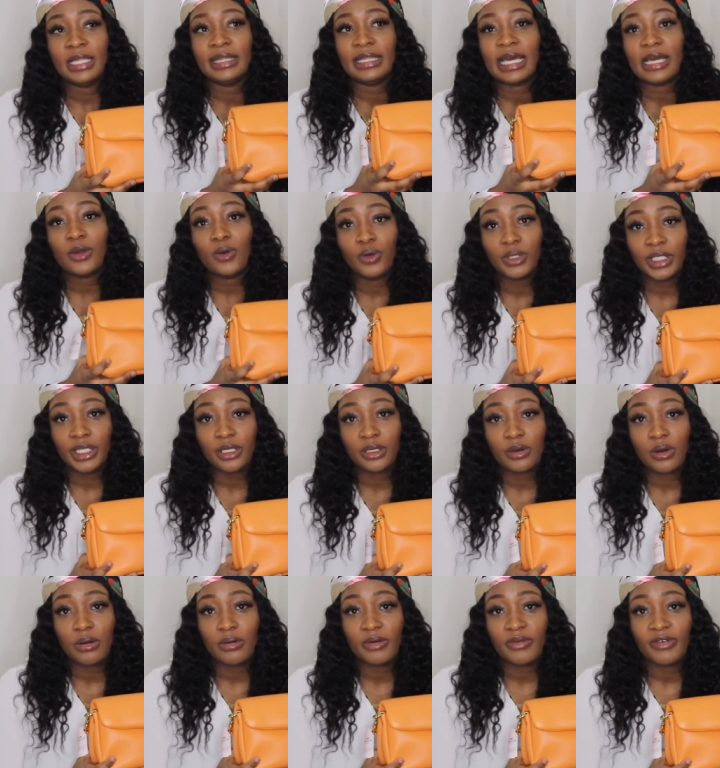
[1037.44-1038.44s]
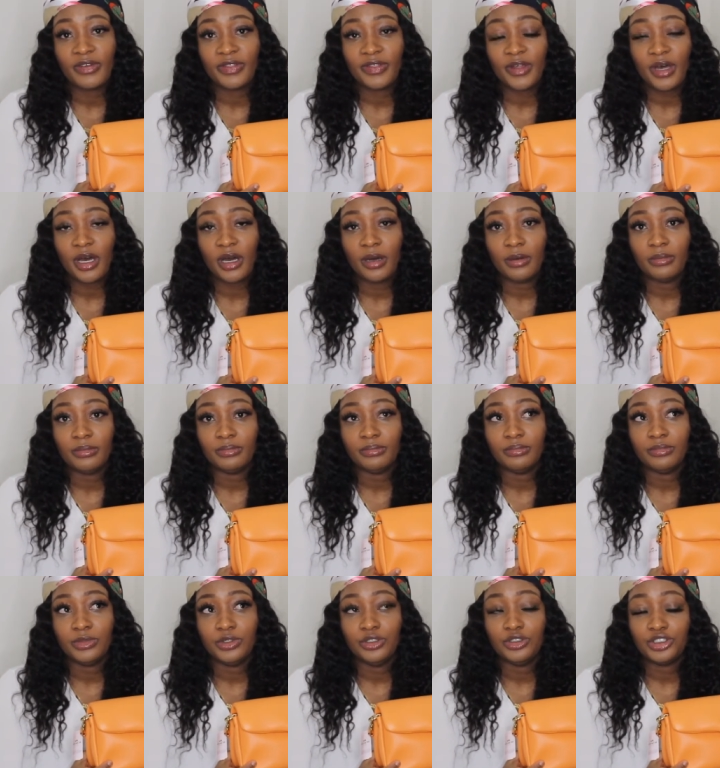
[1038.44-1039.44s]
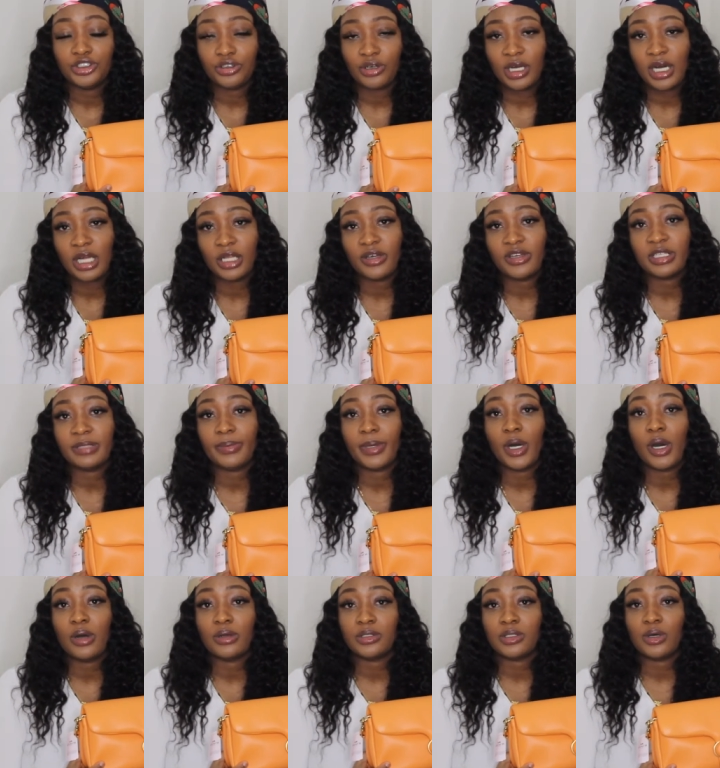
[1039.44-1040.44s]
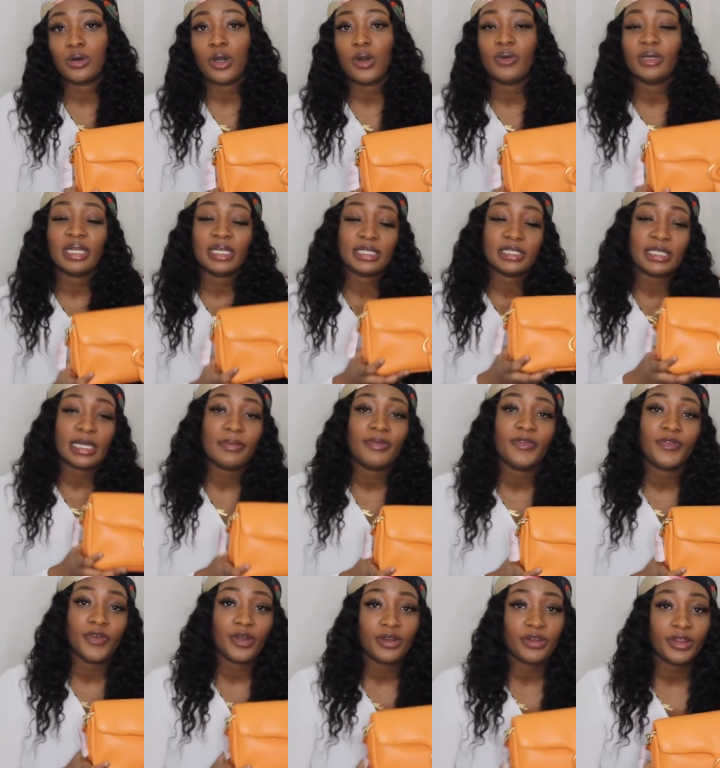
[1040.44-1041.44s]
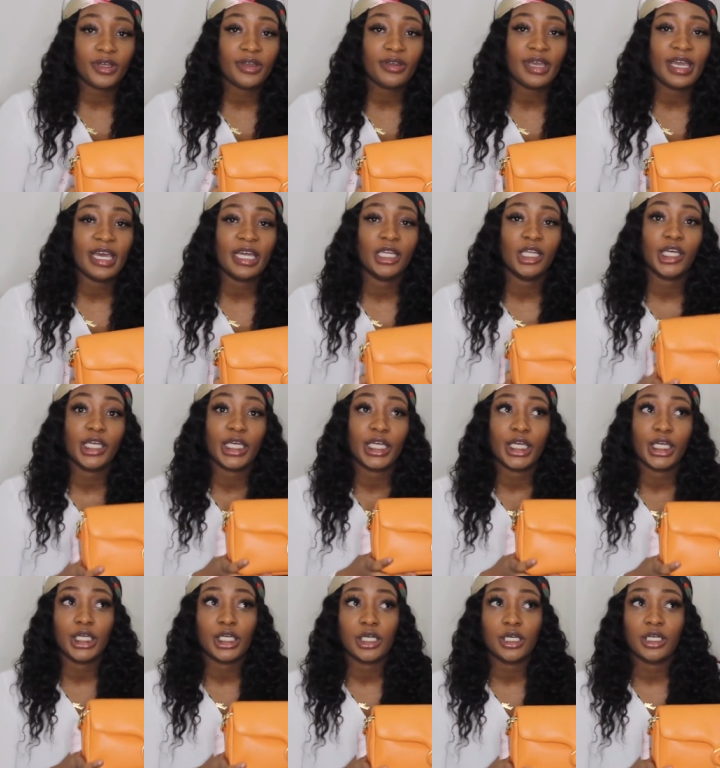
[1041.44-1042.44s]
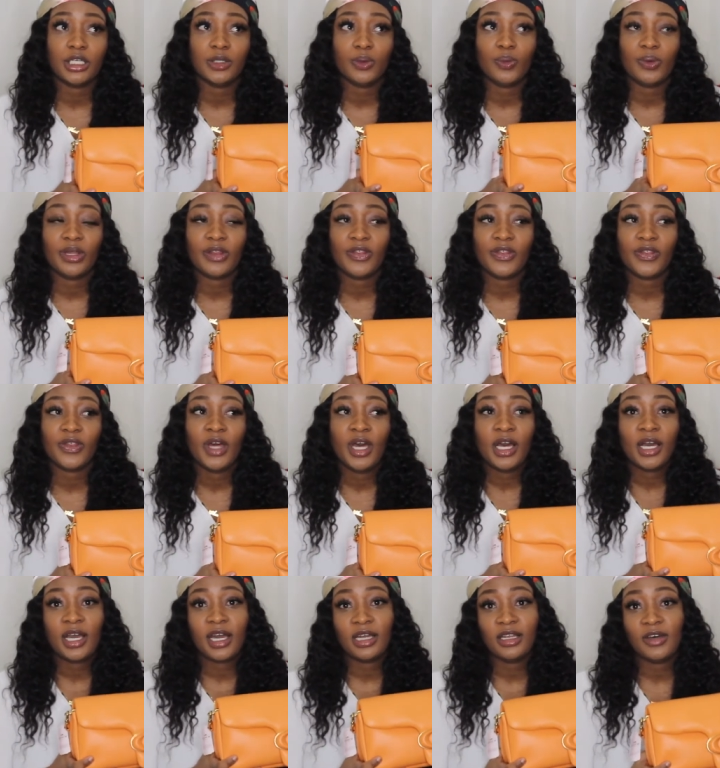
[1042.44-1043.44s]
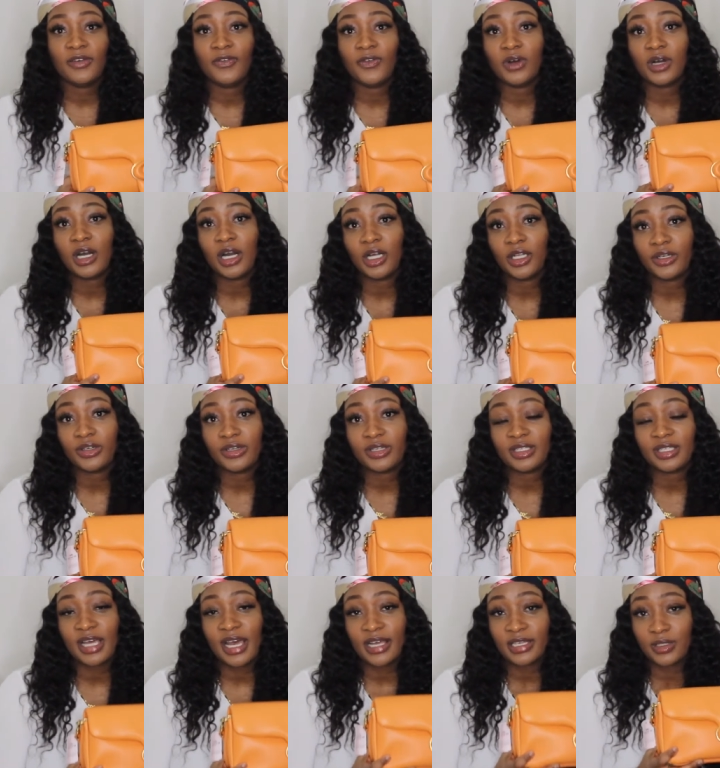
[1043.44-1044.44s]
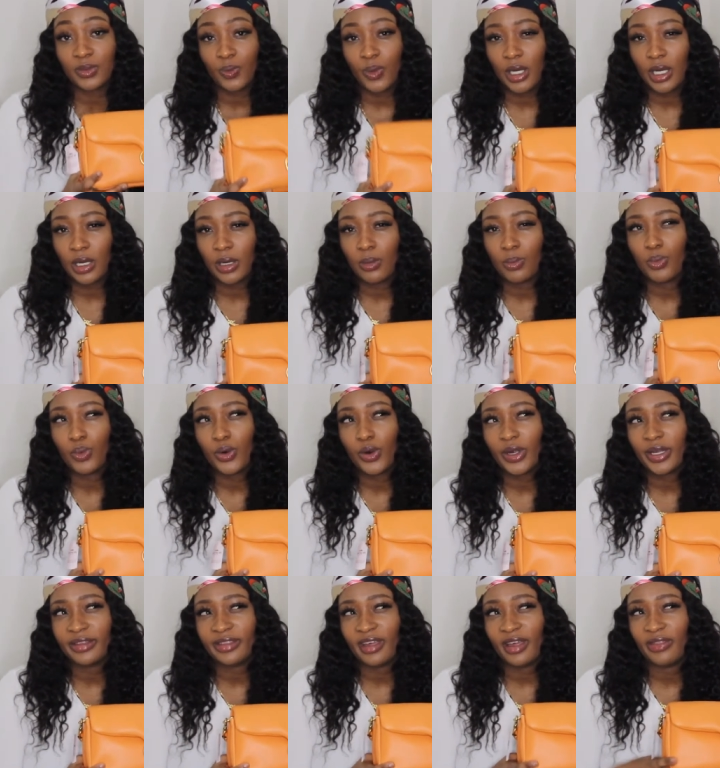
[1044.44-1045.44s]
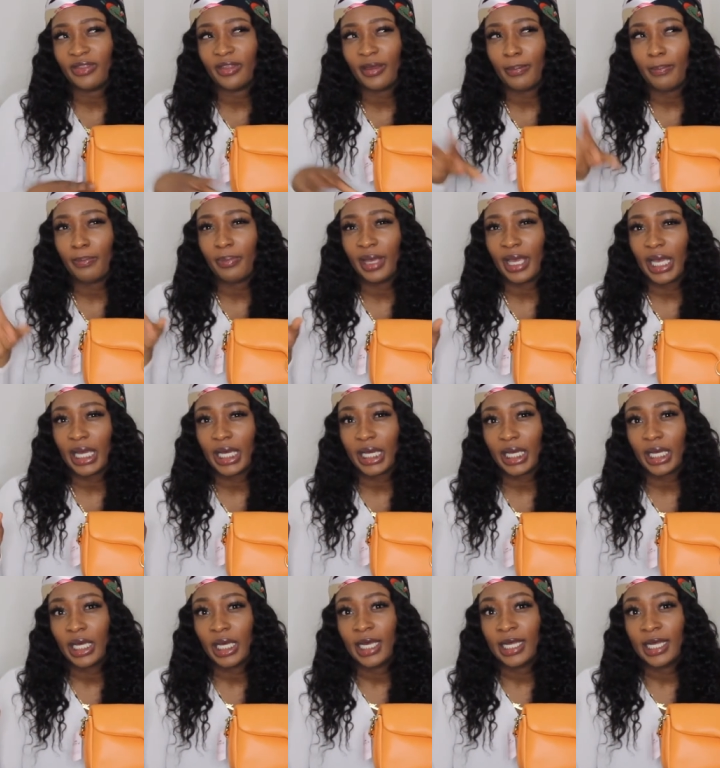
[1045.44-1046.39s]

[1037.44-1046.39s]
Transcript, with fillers: not only going with um, neutral colors, but also going a step further and looking good with colorful colors as well, more than the pink